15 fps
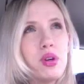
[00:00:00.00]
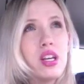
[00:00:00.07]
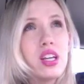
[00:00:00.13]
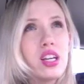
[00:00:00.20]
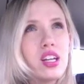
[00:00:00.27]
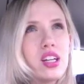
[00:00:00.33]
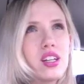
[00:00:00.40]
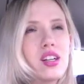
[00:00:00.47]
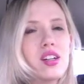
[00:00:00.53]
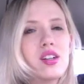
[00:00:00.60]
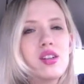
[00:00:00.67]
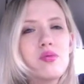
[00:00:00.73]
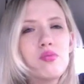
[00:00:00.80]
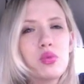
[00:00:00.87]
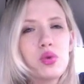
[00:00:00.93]
big
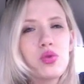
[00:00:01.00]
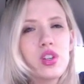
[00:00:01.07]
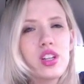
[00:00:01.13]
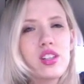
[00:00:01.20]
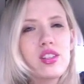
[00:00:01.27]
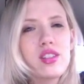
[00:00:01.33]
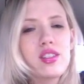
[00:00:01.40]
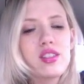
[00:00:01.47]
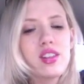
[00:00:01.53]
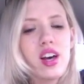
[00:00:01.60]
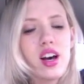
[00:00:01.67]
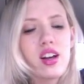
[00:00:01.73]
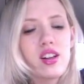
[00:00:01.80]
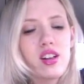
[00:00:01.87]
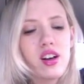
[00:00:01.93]
movies
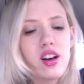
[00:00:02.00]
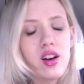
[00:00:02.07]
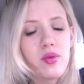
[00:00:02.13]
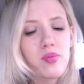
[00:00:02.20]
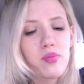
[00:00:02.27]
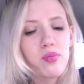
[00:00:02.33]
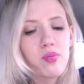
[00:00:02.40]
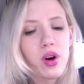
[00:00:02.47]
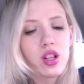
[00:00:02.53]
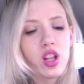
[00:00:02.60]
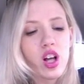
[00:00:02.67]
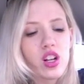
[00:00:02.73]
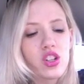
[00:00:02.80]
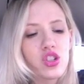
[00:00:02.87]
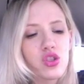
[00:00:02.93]
that a
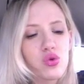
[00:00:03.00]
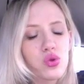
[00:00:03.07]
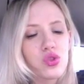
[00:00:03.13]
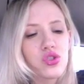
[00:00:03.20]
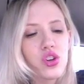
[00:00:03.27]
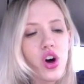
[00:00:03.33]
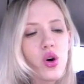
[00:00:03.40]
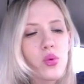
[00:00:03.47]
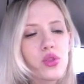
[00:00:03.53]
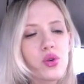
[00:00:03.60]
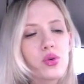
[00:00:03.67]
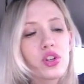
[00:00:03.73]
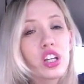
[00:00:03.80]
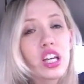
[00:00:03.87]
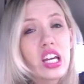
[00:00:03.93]
lot of children saw when they
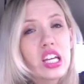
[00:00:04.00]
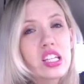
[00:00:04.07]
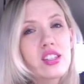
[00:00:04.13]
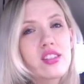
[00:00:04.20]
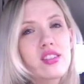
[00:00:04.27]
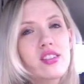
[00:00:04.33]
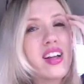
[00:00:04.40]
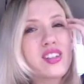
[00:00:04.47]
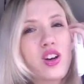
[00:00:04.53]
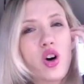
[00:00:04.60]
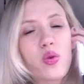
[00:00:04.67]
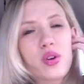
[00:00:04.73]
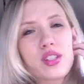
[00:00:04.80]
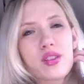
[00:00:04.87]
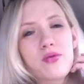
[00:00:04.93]
were kids, it's
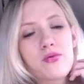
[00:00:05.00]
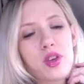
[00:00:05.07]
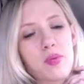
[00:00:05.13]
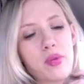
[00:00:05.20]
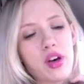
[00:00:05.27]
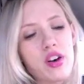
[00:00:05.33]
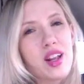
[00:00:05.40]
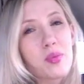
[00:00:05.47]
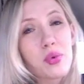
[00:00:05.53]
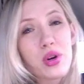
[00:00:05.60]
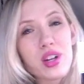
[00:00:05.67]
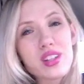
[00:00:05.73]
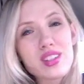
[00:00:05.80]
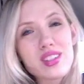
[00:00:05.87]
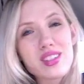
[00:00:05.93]
always a female and a
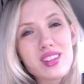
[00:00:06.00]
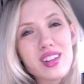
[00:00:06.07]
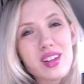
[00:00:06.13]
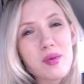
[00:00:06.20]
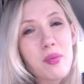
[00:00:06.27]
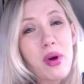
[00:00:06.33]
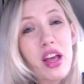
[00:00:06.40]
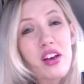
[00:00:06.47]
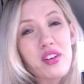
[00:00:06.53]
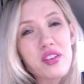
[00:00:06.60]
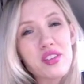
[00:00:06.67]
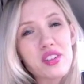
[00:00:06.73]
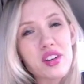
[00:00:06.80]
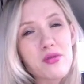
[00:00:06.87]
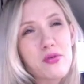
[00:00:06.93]
prince and a male,
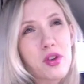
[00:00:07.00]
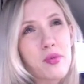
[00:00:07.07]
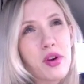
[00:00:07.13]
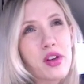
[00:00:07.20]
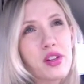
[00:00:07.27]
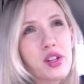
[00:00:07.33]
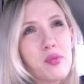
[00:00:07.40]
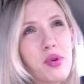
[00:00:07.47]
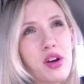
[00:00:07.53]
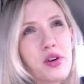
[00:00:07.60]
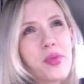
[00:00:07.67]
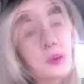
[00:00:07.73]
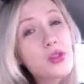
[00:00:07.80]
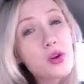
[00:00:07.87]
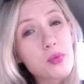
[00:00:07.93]
a female and a male.
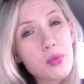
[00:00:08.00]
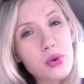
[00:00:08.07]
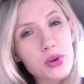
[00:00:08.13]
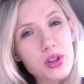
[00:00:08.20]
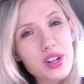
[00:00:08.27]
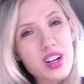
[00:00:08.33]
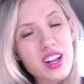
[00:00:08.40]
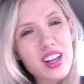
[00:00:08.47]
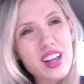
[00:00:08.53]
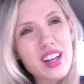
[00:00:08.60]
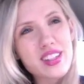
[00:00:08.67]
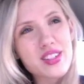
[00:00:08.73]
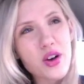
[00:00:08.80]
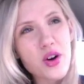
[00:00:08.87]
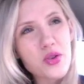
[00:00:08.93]
Furthermore,
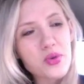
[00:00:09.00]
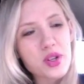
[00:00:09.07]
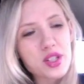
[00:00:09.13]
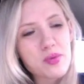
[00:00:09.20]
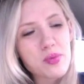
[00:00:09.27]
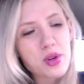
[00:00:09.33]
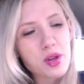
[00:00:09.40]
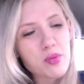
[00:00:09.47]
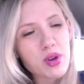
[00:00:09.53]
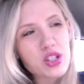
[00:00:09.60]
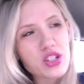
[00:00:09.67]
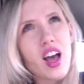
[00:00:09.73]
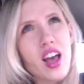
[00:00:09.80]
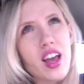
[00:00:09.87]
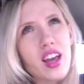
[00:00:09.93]
it's always pretty
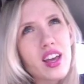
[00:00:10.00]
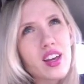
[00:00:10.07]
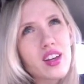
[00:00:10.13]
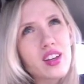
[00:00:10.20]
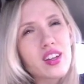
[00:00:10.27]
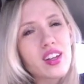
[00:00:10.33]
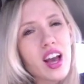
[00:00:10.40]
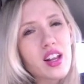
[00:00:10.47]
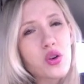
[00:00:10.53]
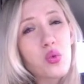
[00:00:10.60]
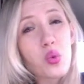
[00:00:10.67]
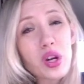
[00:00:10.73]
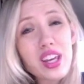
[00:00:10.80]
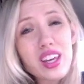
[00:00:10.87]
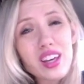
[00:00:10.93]
much a kind of
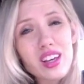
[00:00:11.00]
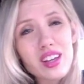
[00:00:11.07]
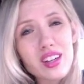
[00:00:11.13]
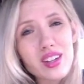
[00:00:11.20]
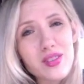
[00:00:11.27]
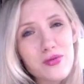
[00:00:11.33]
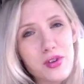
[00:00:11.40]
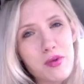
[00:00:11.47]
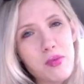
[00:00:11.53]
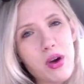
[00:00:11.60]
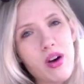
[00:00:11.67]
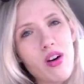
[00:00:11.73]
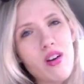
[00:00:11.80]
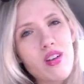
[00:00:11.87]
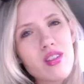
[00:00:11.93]
weak
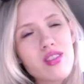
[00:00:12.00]
female